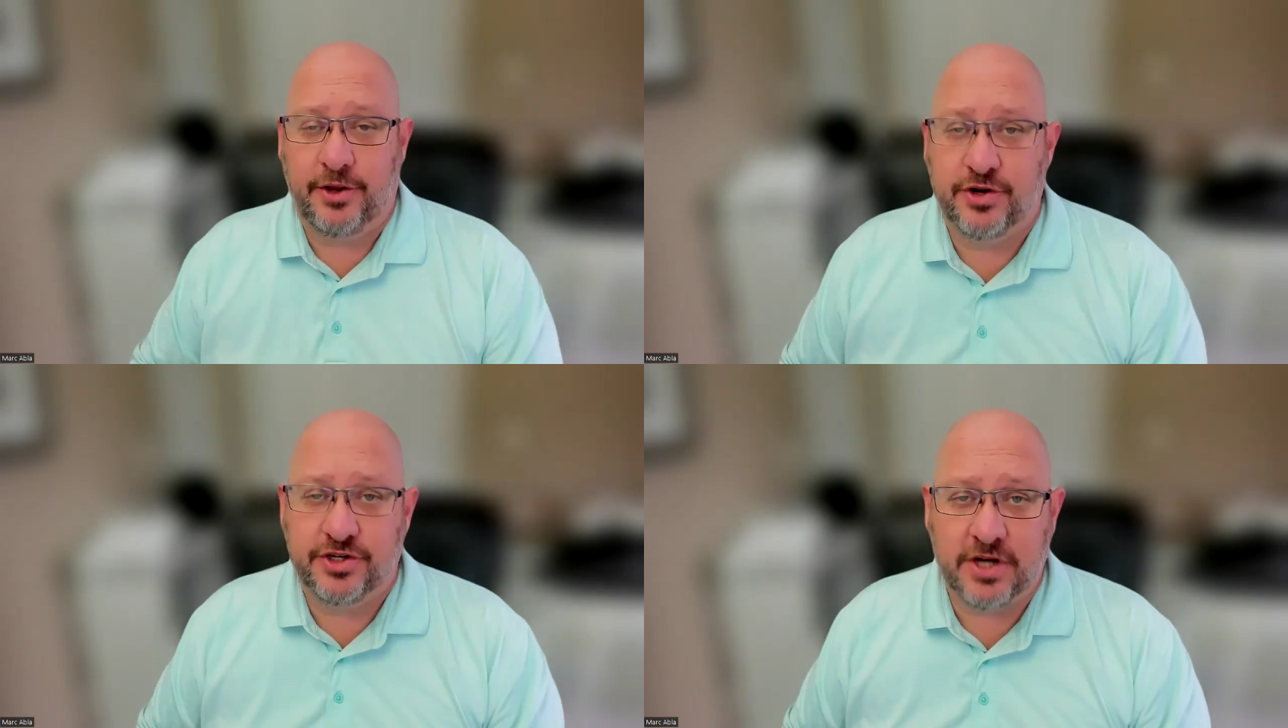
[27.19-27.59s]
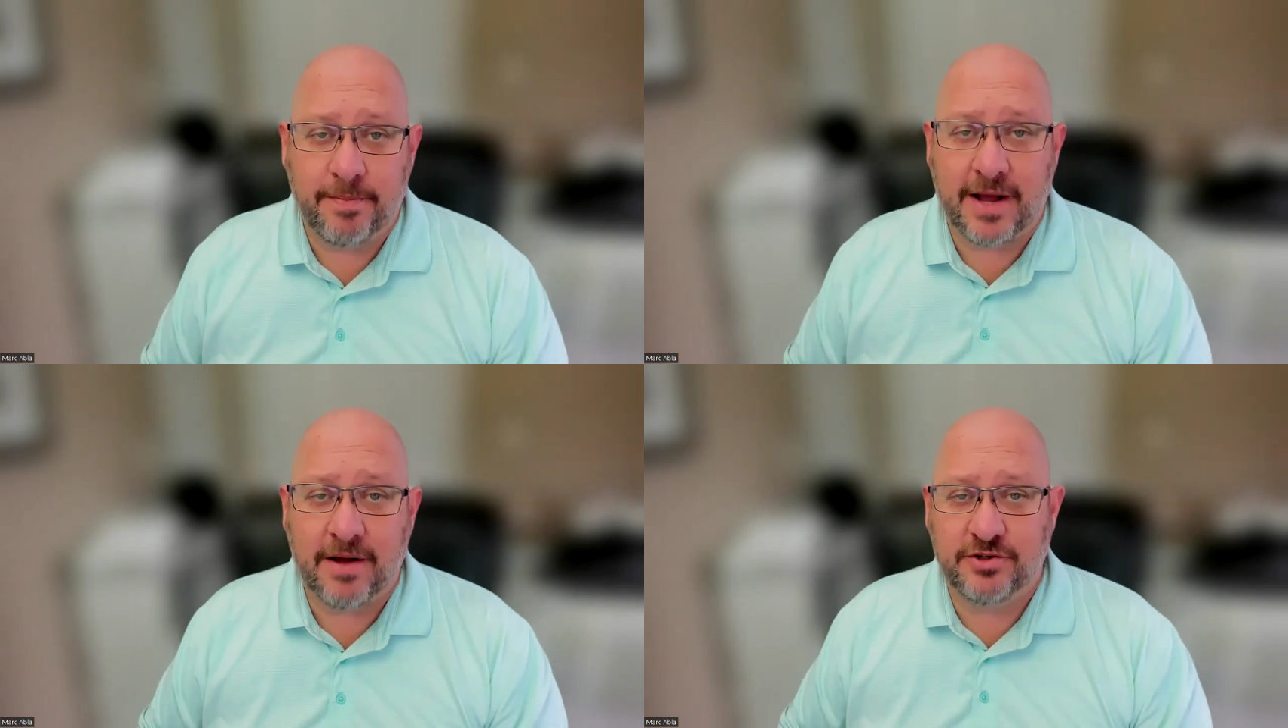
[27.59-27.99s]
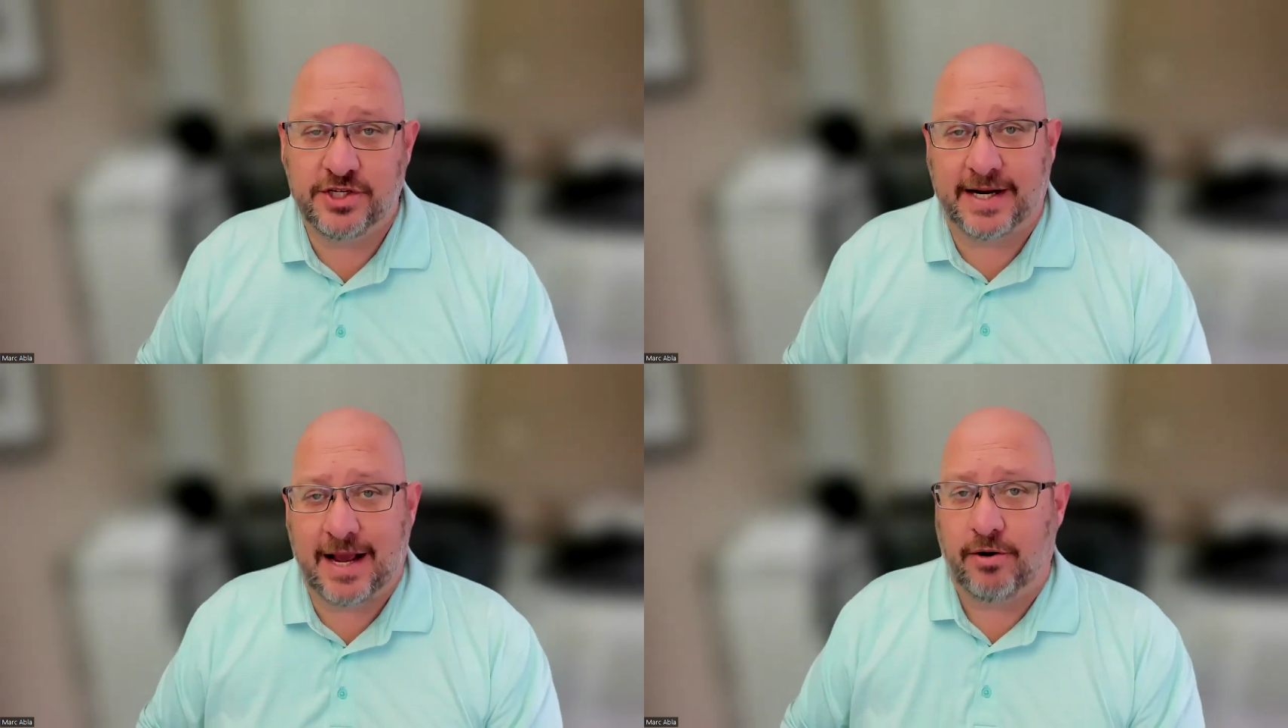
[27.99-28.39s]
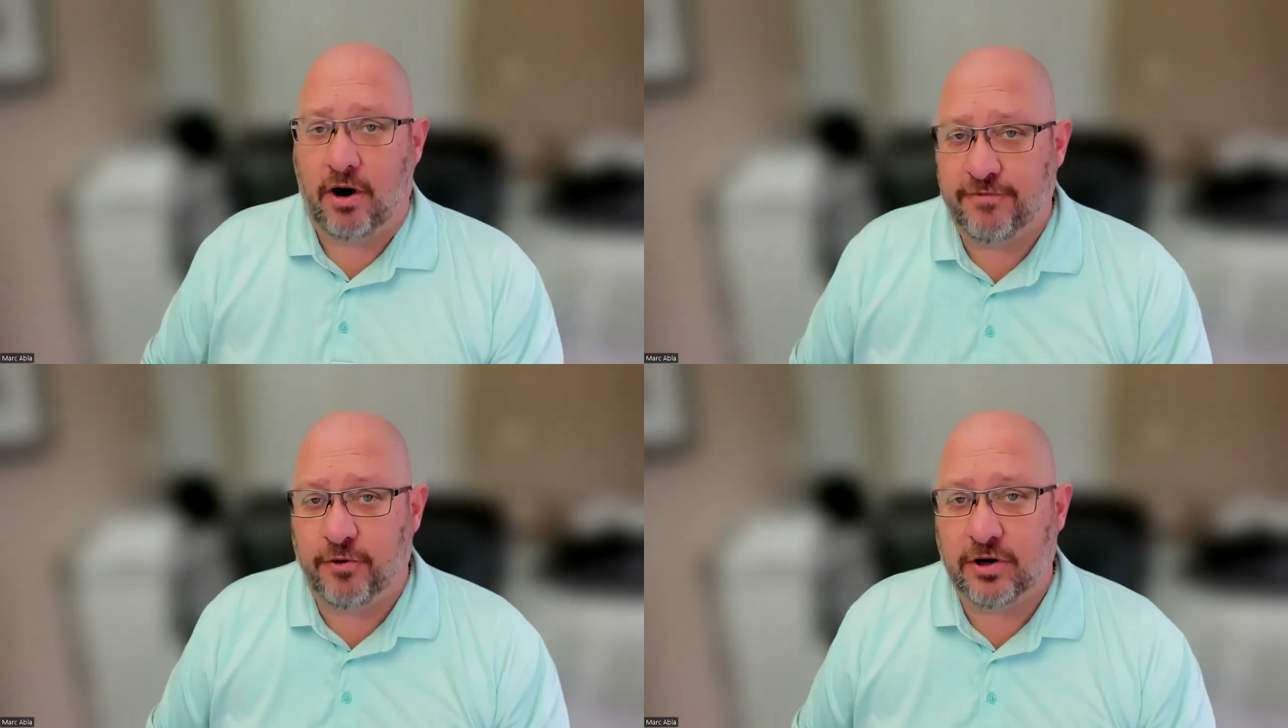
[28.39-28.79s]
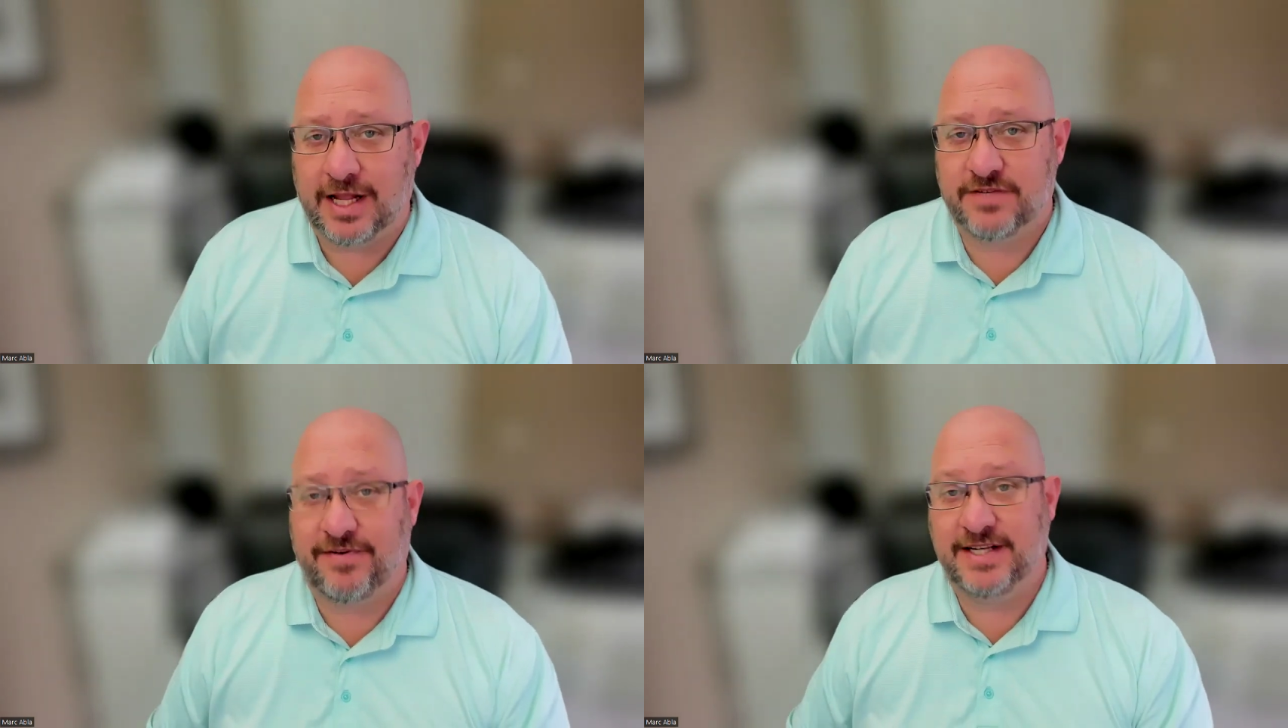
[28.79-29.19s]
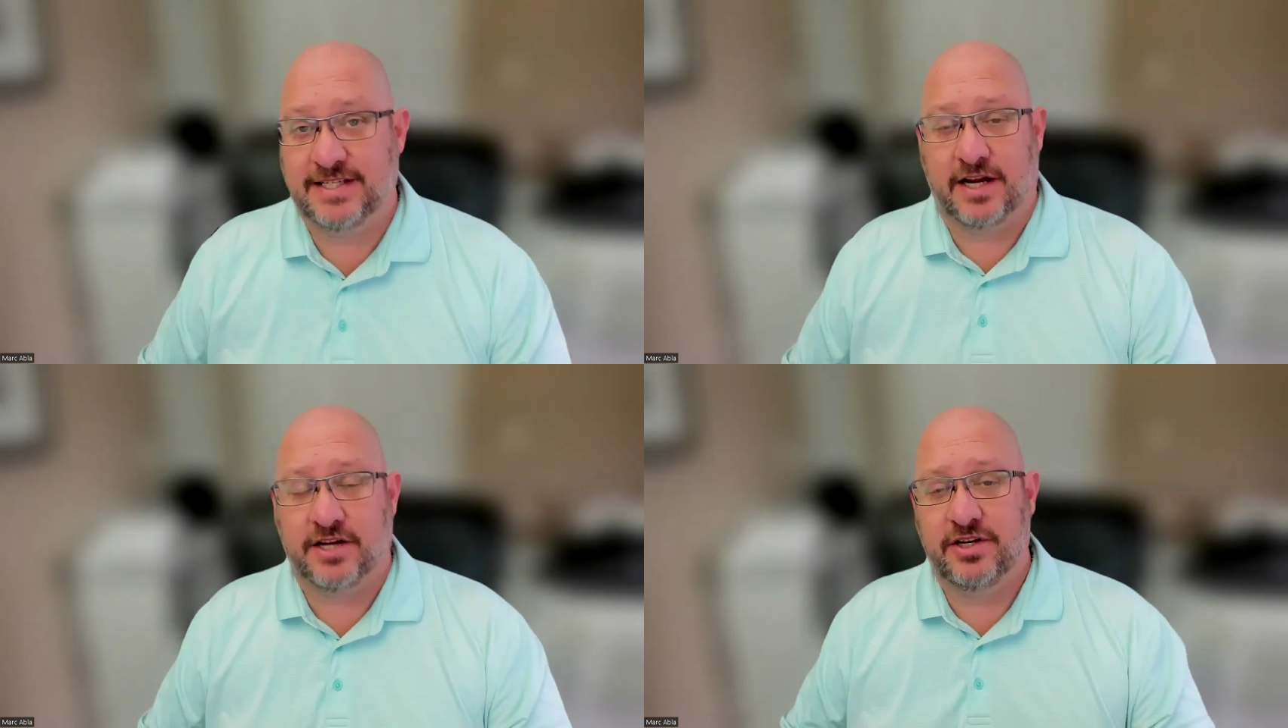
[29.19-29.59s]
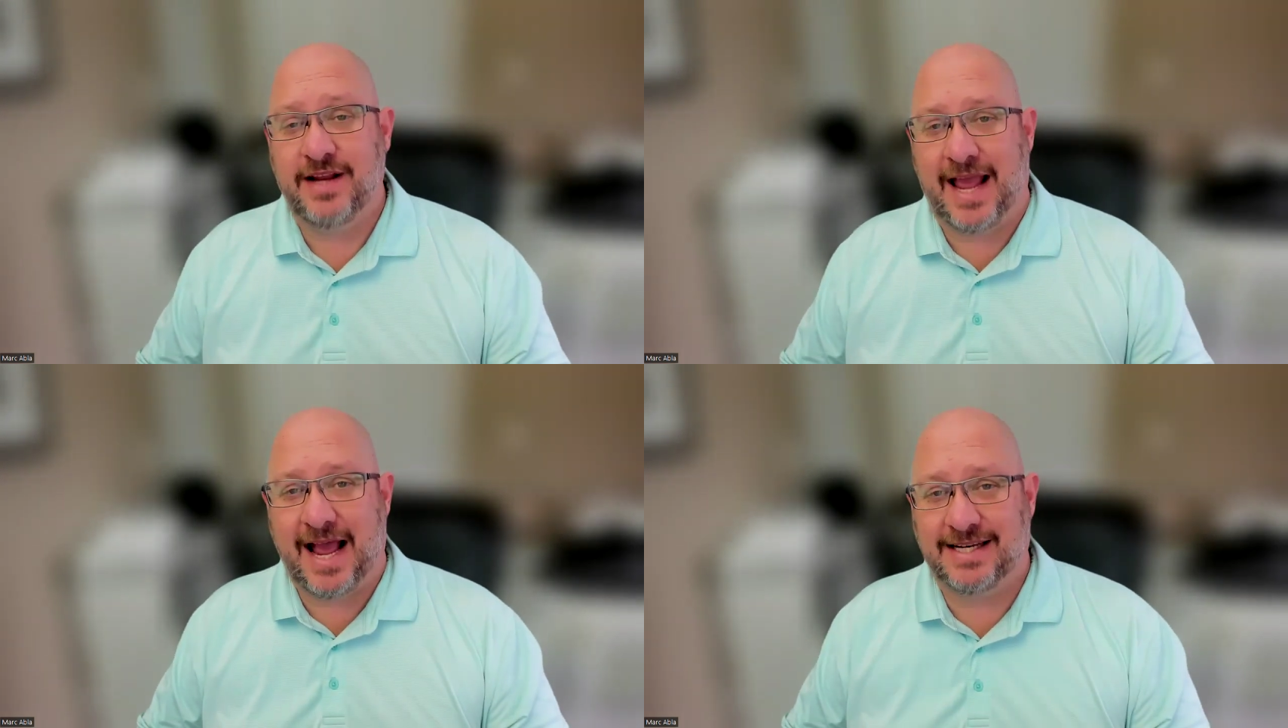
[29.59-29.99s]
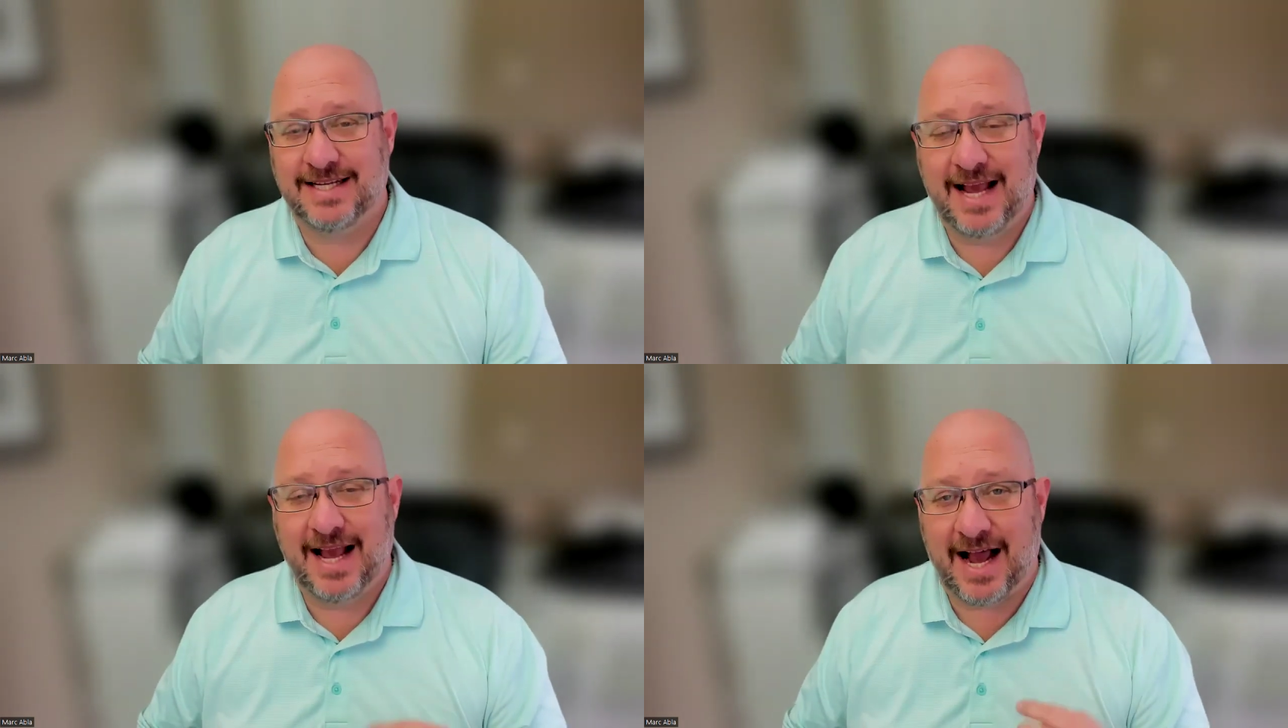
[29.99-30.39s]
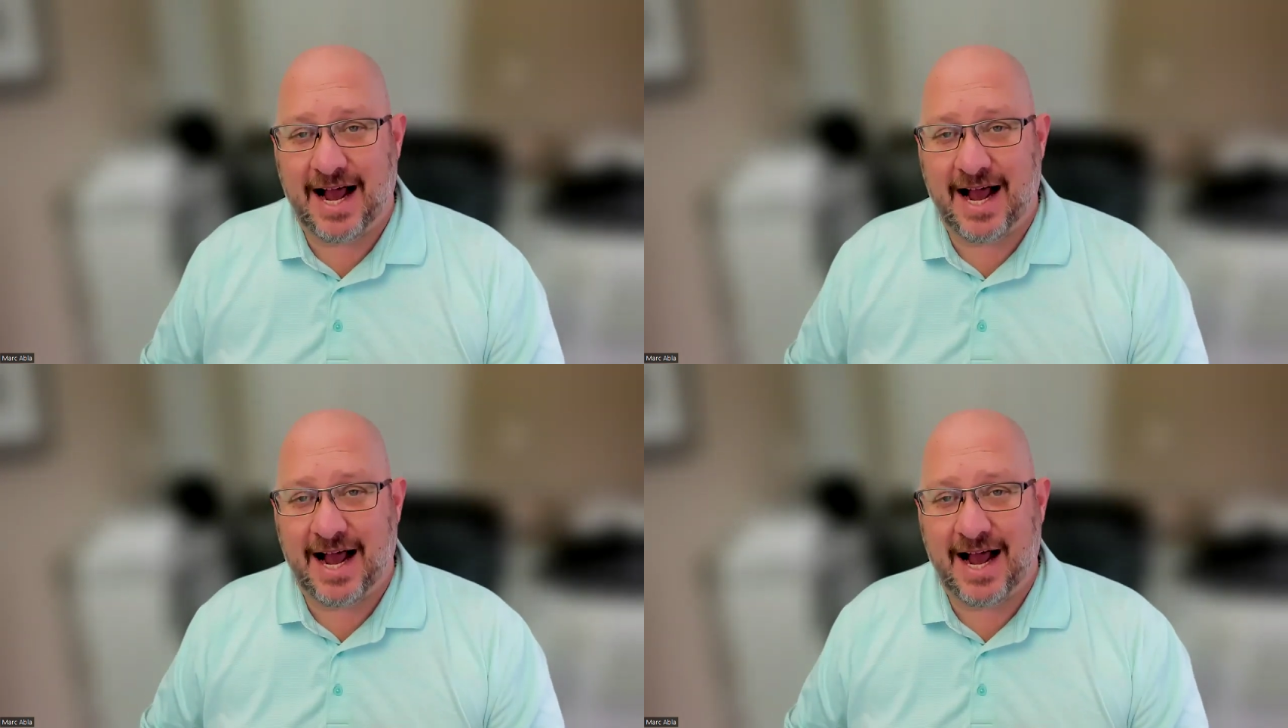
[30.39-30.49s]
Uh, you can jump out and check out our full classified section at